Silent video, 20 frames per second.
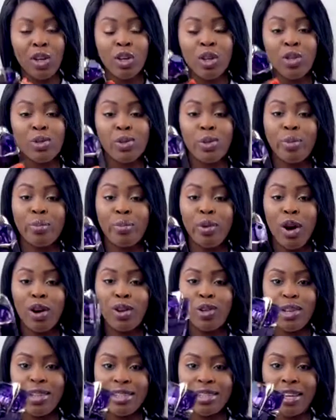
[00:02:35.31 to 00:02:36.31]
So the bottle
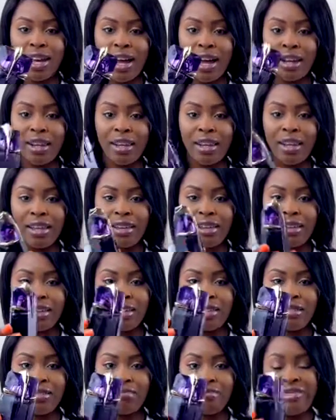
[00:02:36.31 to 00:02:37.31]
is kind of
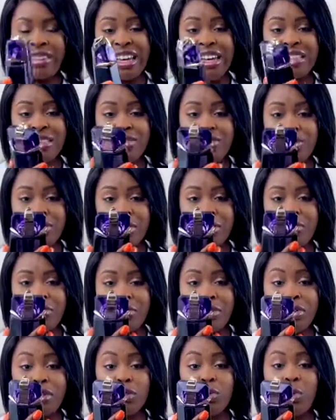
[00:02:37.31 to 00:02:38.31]
like, it has a
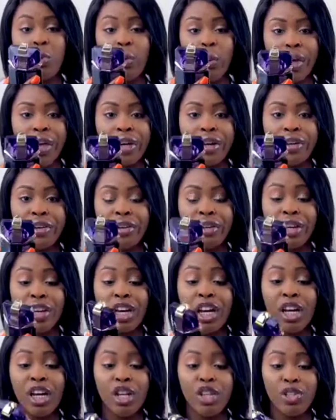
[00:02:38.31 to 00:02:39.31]
very weird
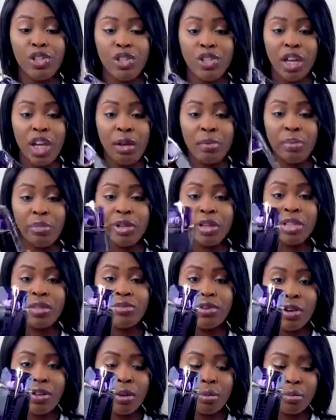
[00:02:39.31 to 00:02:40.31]
shape, but it's
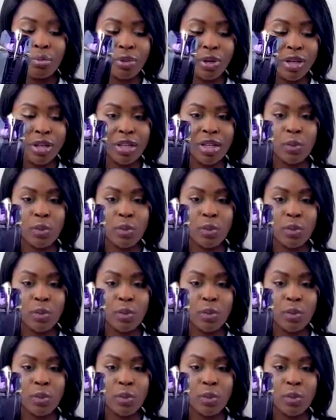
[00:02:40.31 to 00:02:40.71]
very pretty.